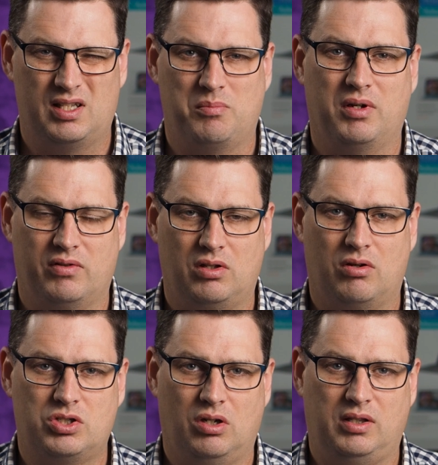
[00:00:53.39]
That's a bit of a
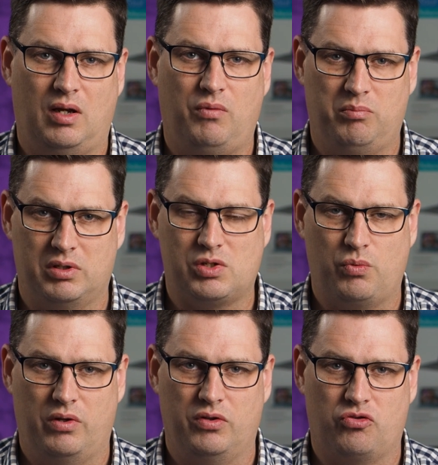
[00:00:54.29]
long shot, that one, but it's
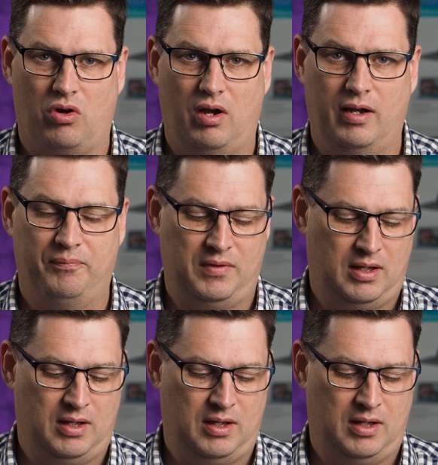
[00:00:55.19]
worth a try.